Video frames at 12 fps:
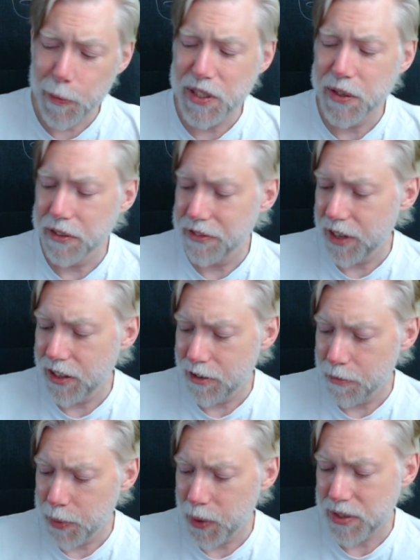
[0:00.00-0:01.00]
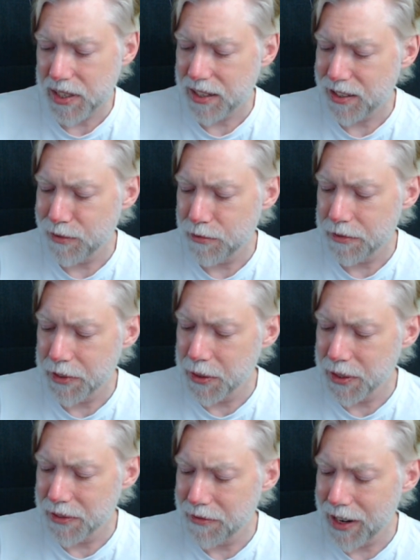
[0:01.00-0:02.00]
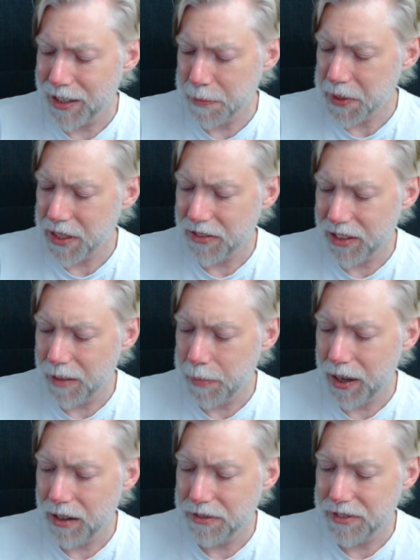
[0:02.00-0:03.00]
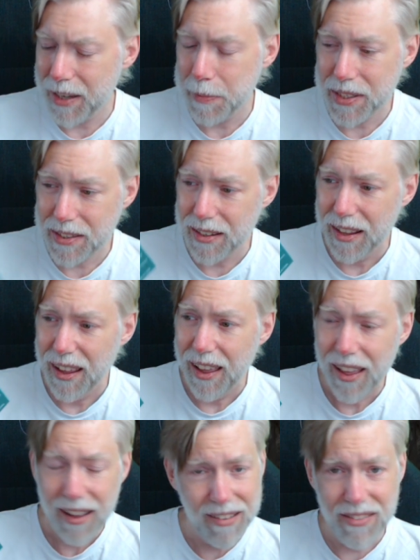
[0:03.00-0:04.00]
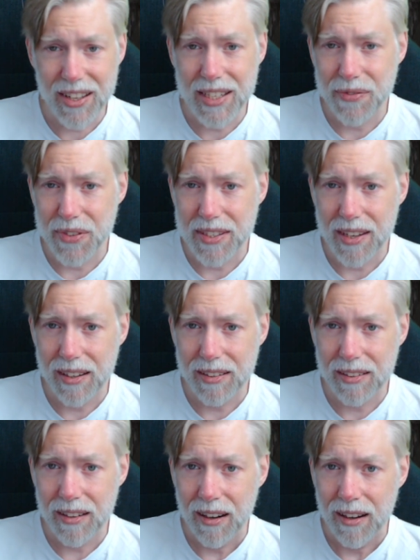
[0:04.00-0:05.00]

be doing further unboxings and reviews of random stuff that I buy off of Amazon. Well, that's for certain.